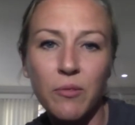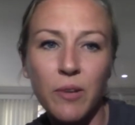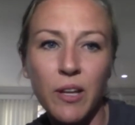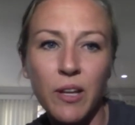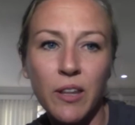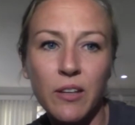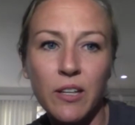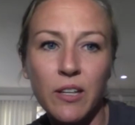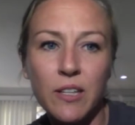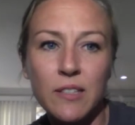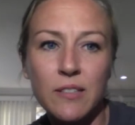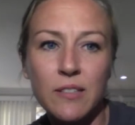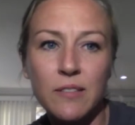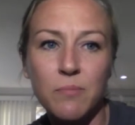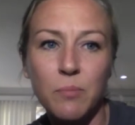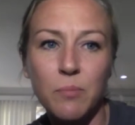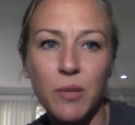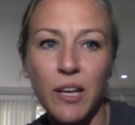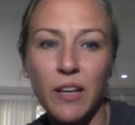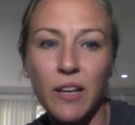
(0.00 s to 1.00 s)
whether it's
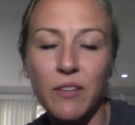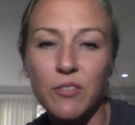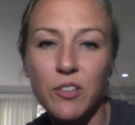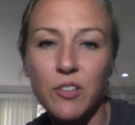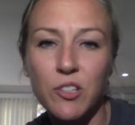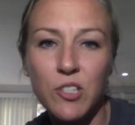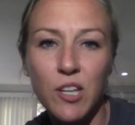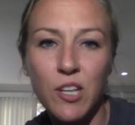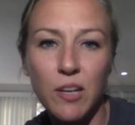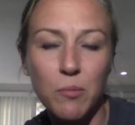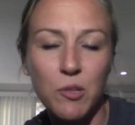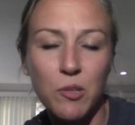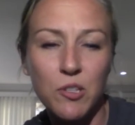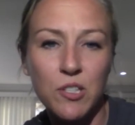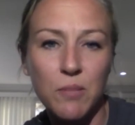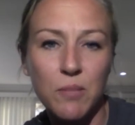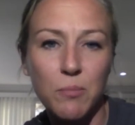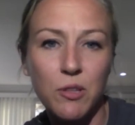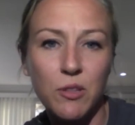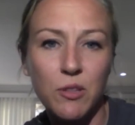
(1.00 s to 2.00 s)
playing for a
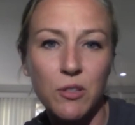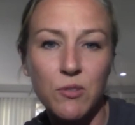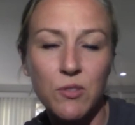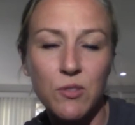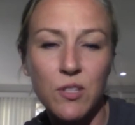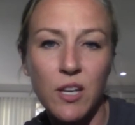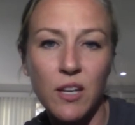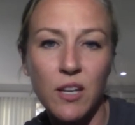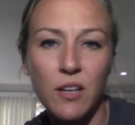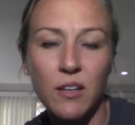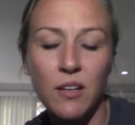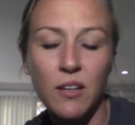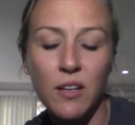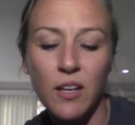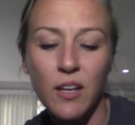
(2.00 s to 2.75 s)
championship and losing,